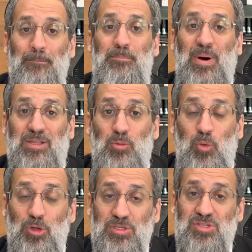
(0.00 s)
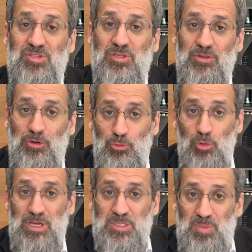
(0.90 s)
but once the
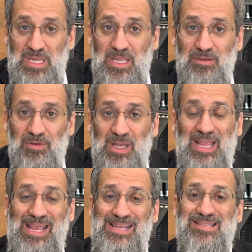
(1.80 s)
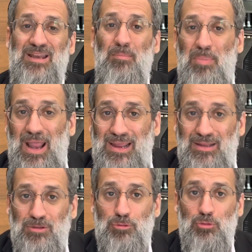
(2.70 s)
rule is being given, is it a
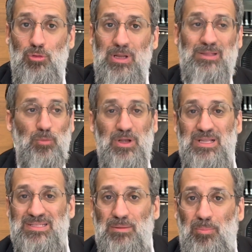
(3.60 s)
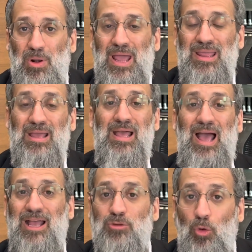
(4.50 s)
blanket rule? Will this apply
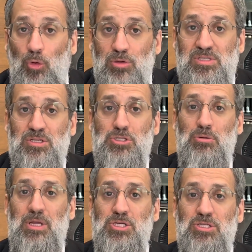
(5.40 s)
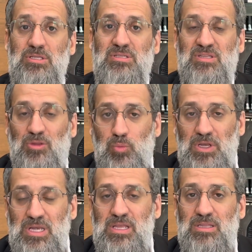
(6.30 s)
at all situations that we
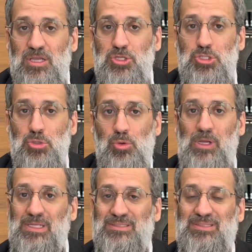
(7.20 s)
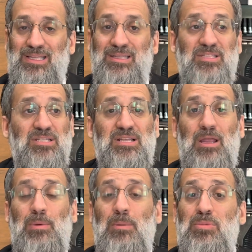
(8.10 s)
need a Jew standing, just
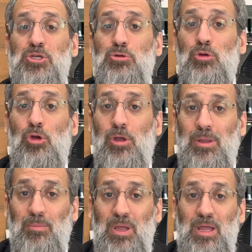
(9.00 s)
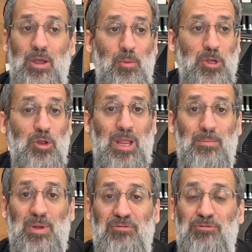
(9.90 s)
like by Bishul Goyim, when you come
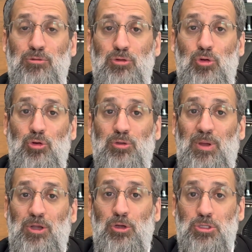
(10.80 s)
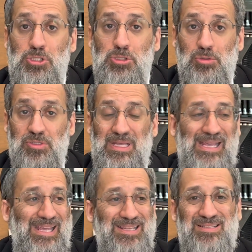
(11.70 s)
by food cooked by non-Jews? It's